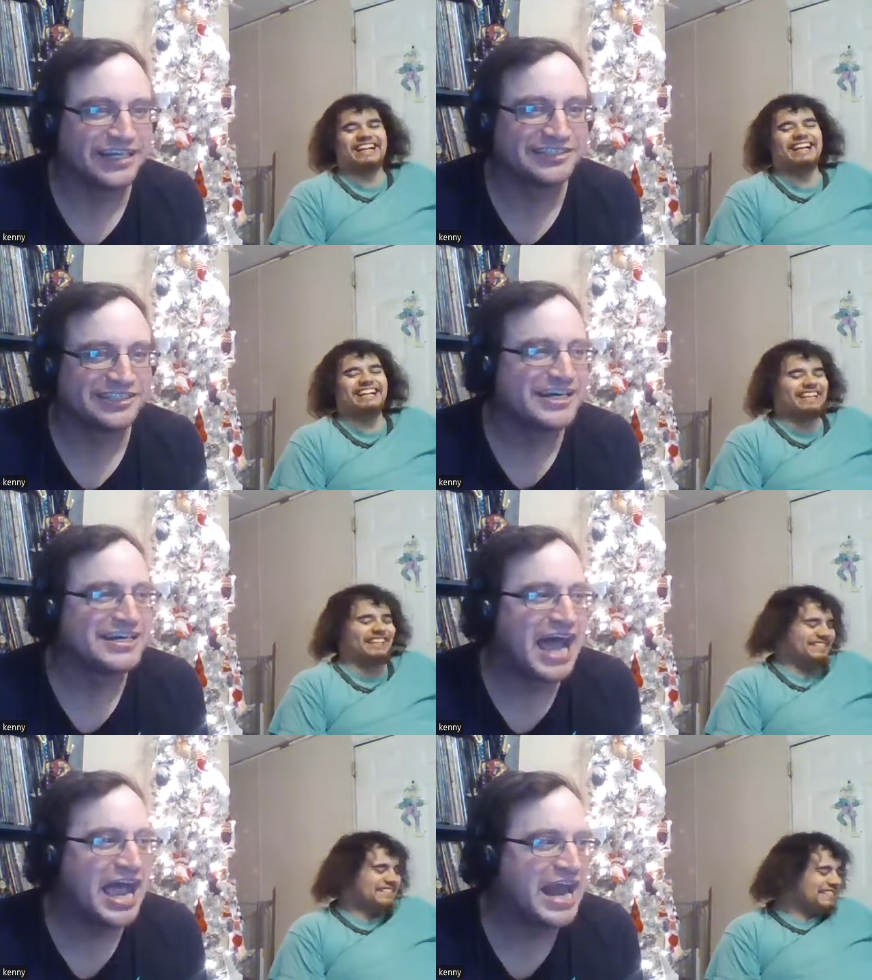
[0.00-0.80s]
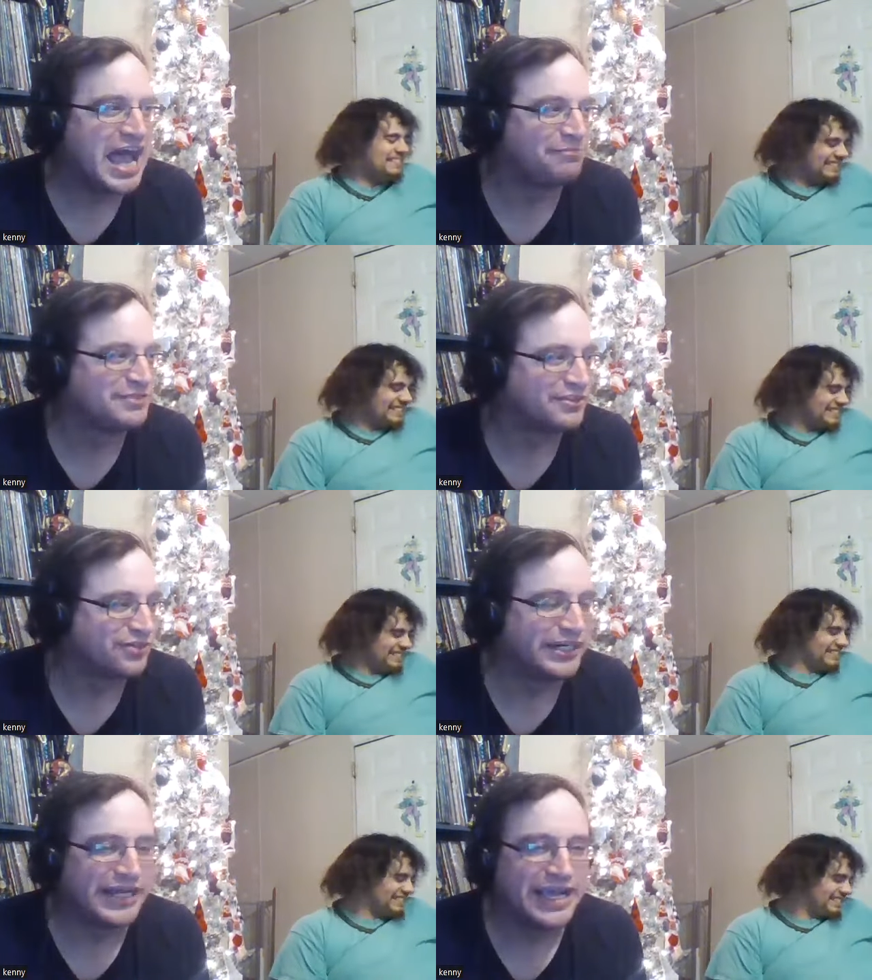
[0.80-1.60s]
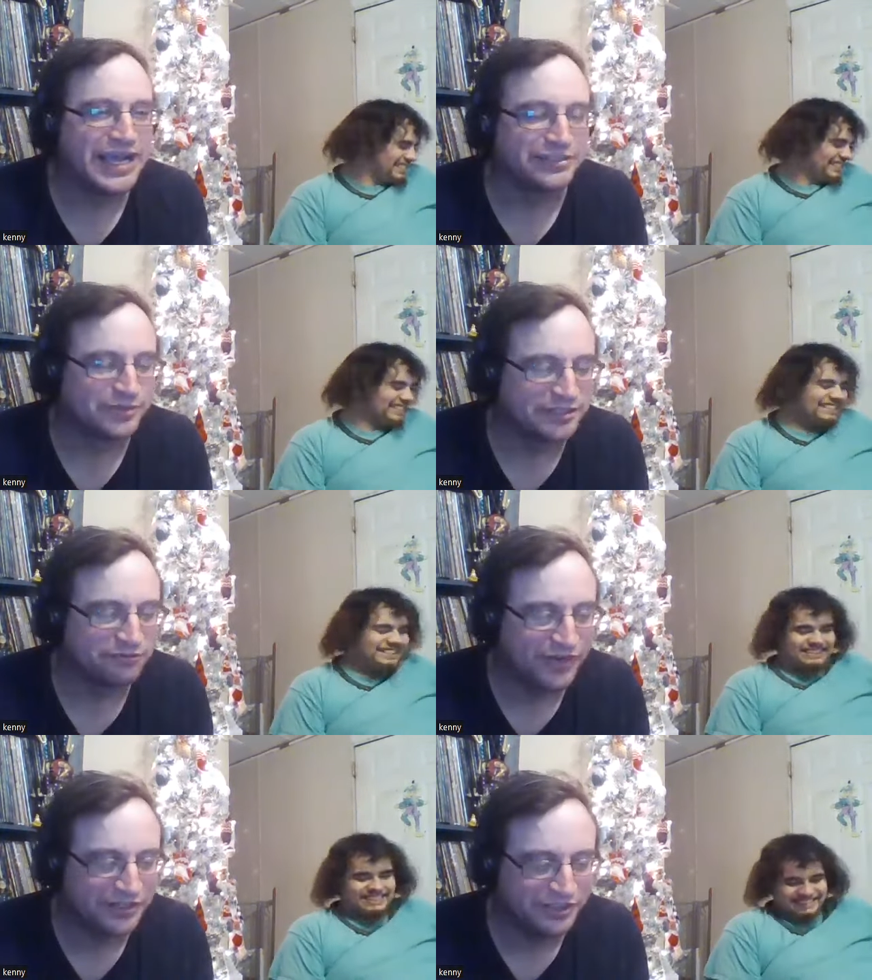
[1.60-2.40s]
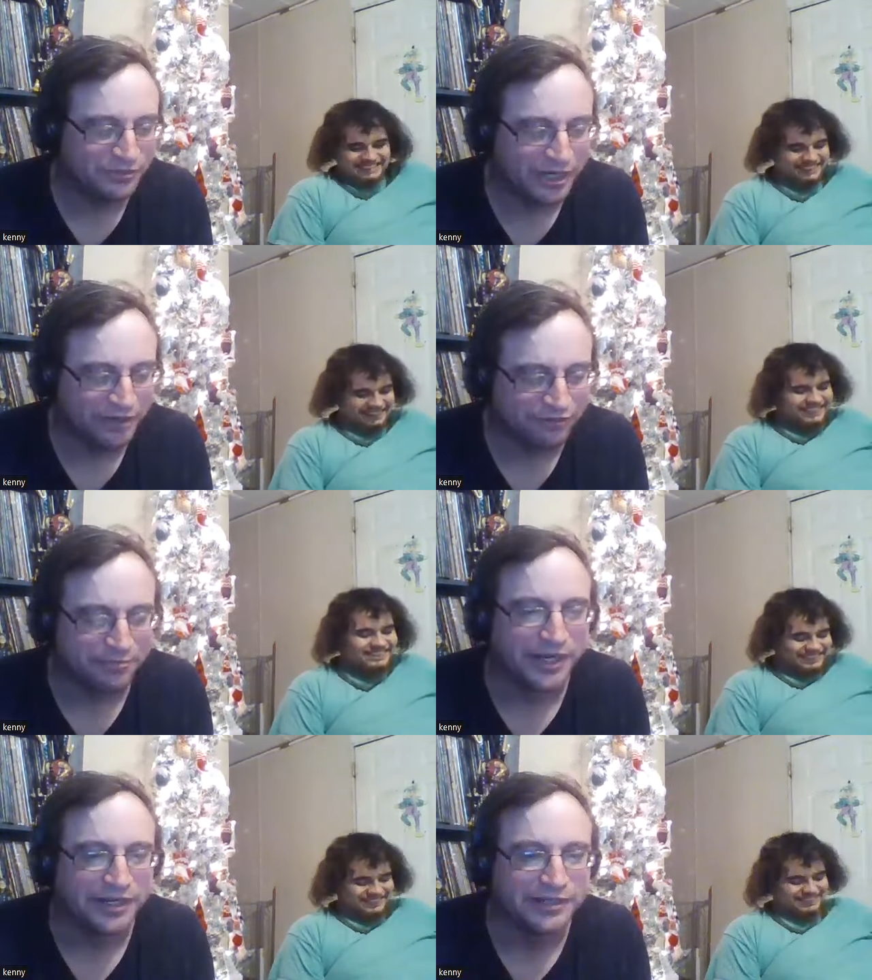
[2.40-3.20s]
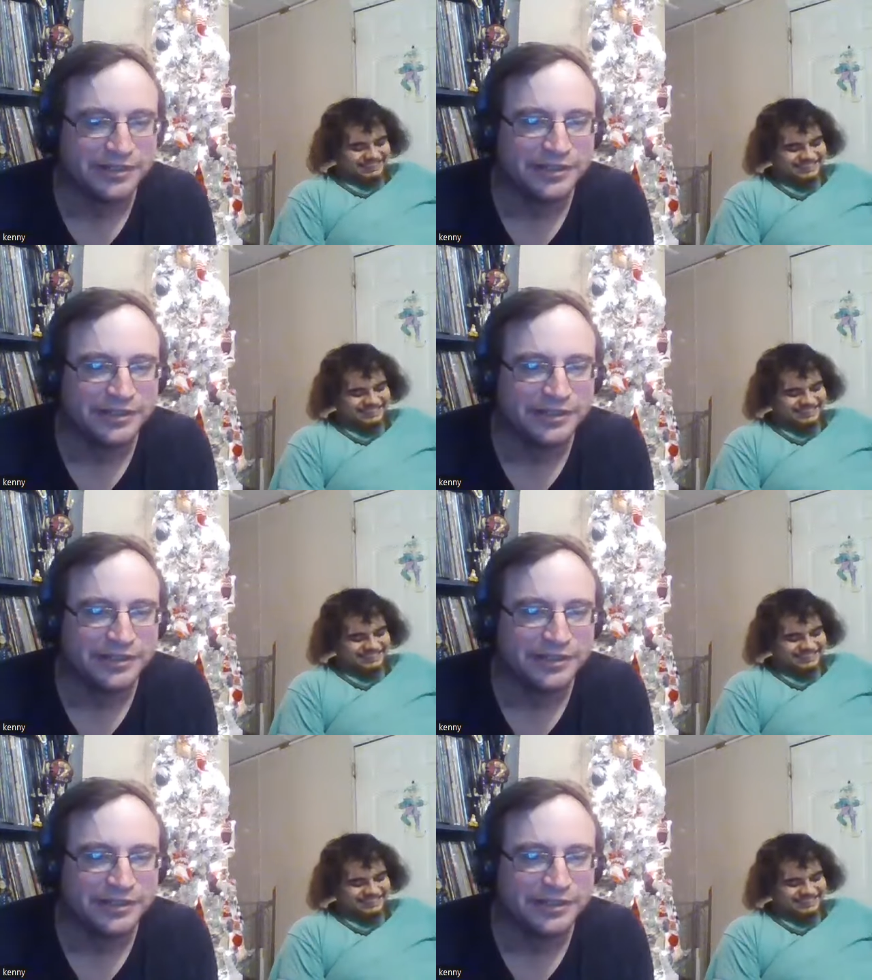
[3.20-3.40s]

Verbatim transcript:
Speaker 1: I listened to nine albums in three days. What the fuck do you want from me?